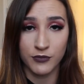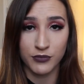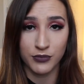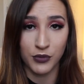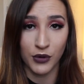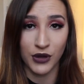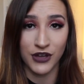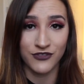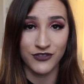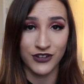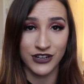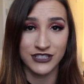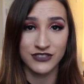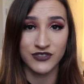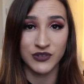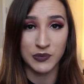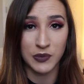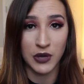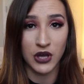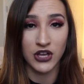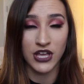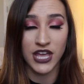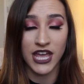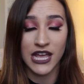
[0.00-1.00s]
boyfriend's
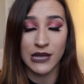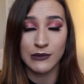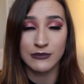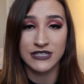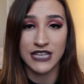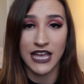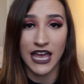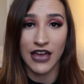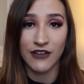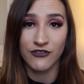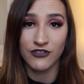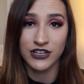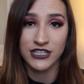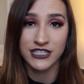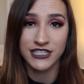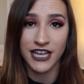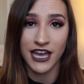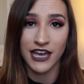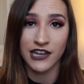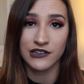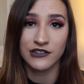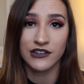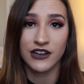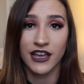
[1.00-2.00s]
football games every
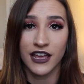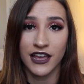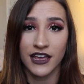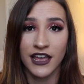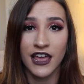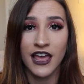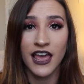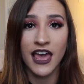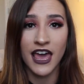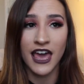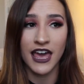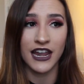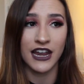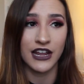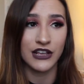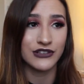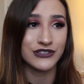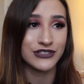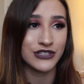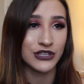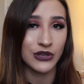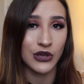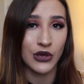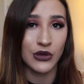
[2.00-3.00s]
Saturday, and I
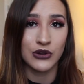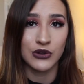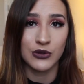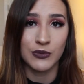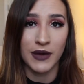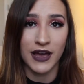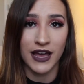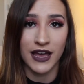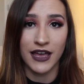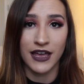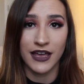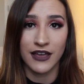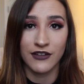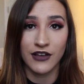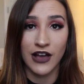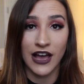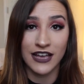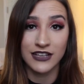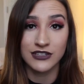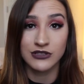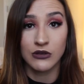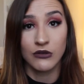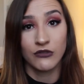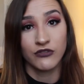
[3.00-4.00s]
used to go to my
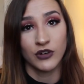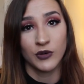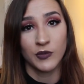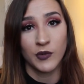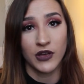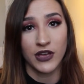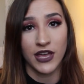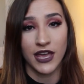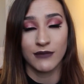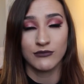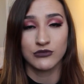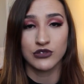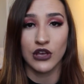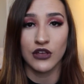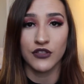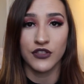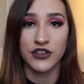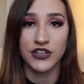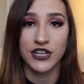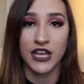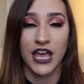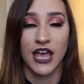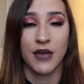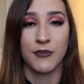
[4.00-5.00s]
high school football games all
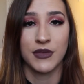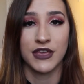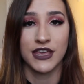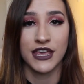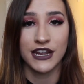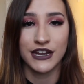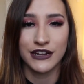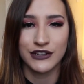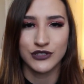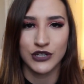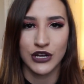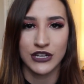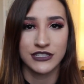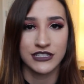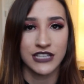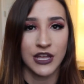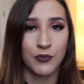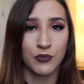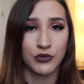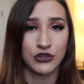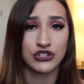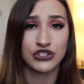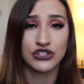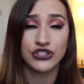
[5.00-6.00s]
the time, and getting dressed
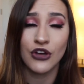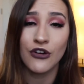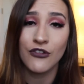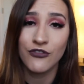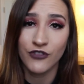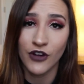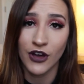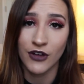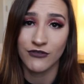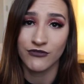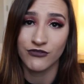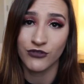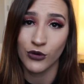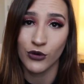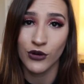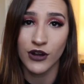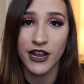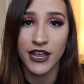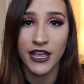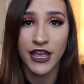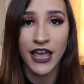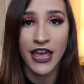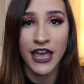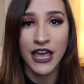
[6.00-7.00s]
up was so fun for
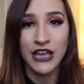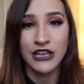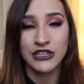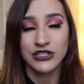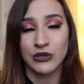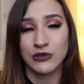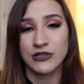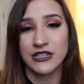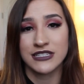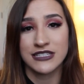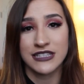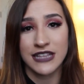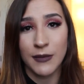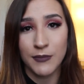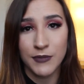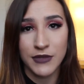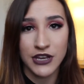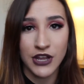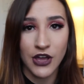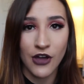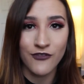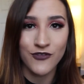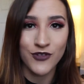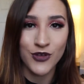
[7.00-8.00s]
it. So just let me
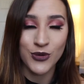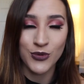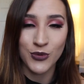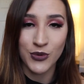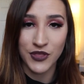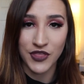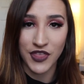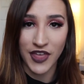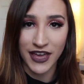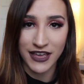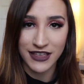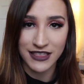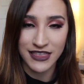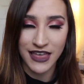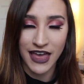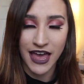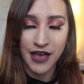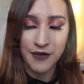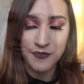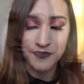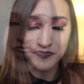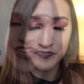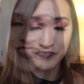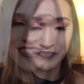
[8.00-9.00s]
know if you would like
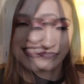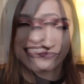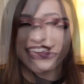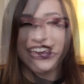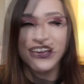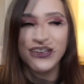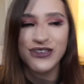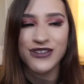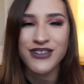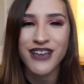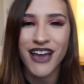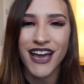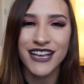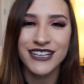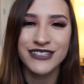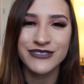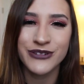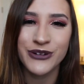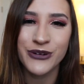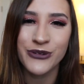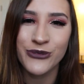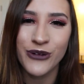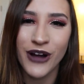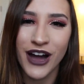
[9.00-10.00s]
that. Thank you guys
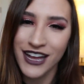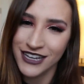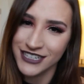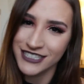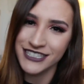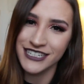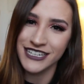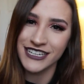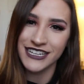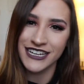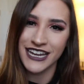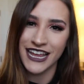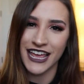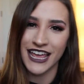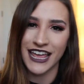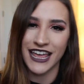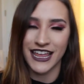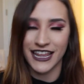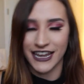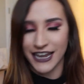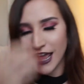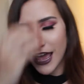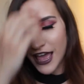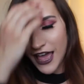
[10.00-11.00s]
for watching,
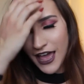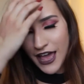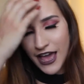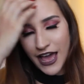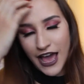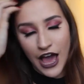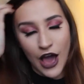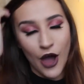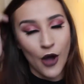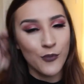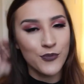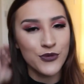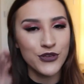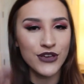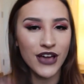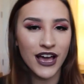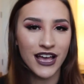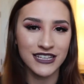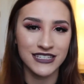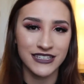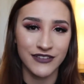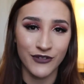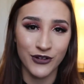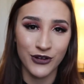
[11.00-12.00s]
and I hope you
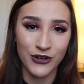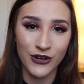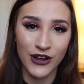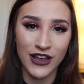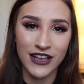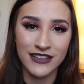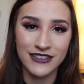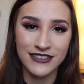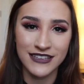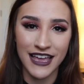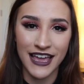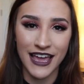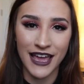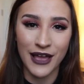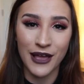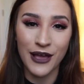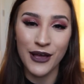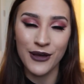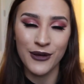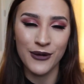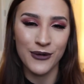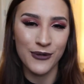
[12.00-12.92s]
guys have a great day.